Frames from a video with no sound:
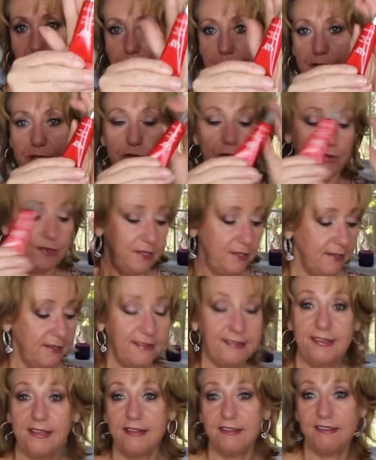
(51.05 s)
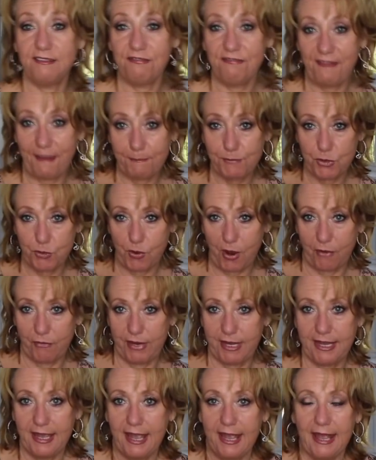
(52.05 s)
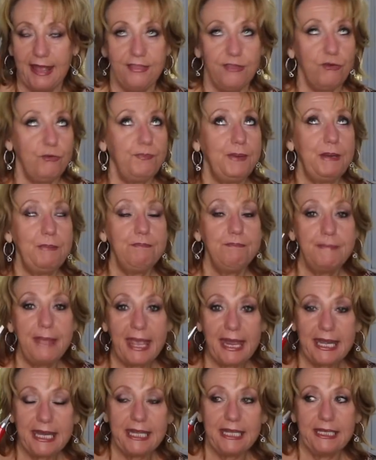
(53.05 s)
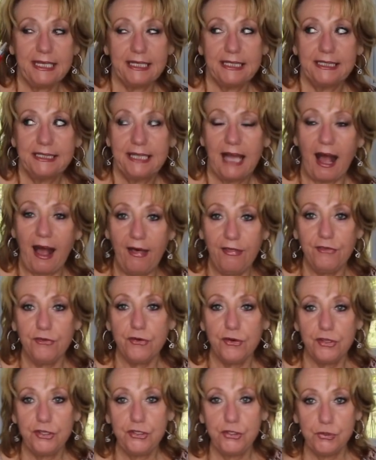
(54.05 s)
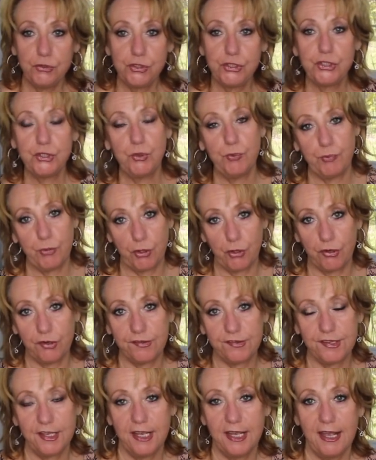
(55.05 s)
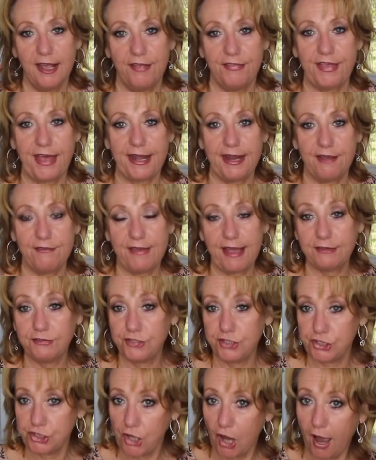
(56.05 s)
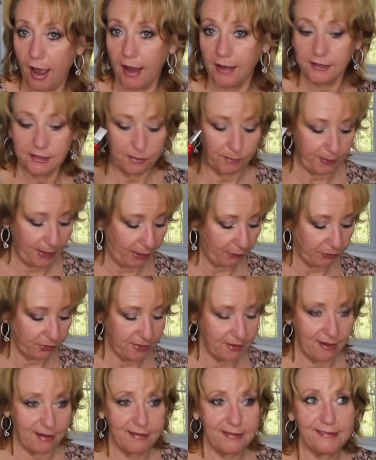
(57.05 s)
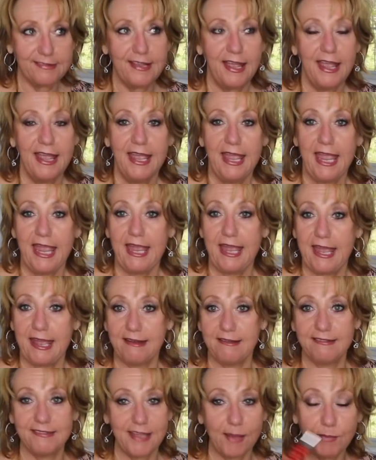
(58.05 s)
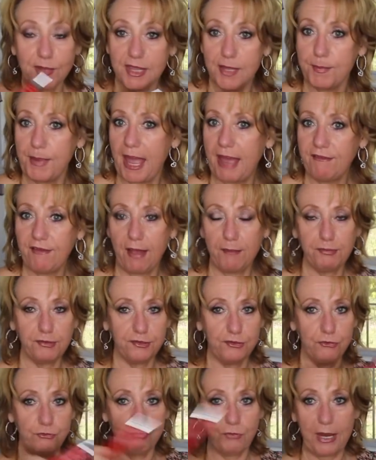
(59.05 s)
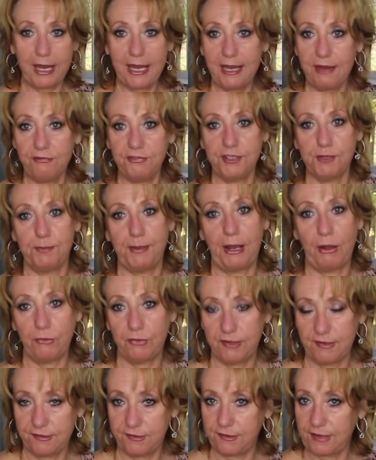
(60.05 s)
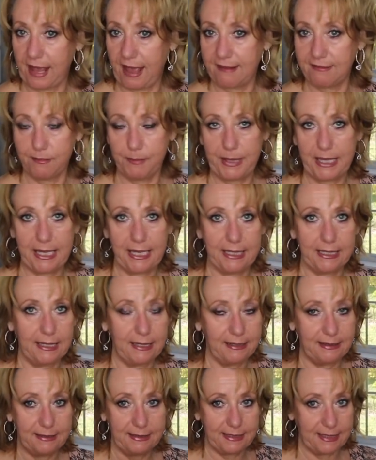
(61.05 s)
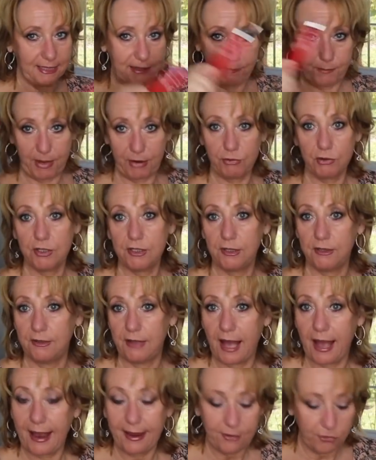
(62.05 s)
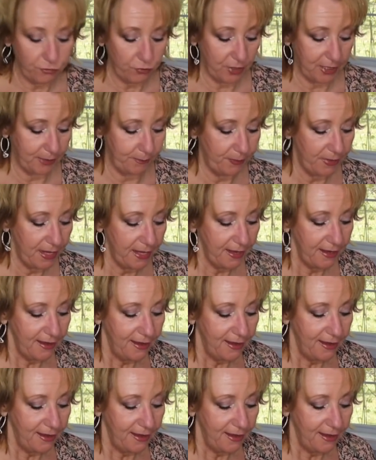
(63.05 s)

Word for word: I've been using this since February. There have been many other YouTubers that have actually talked about this and some of them have absolutely raved about this as being the miracle eye cream.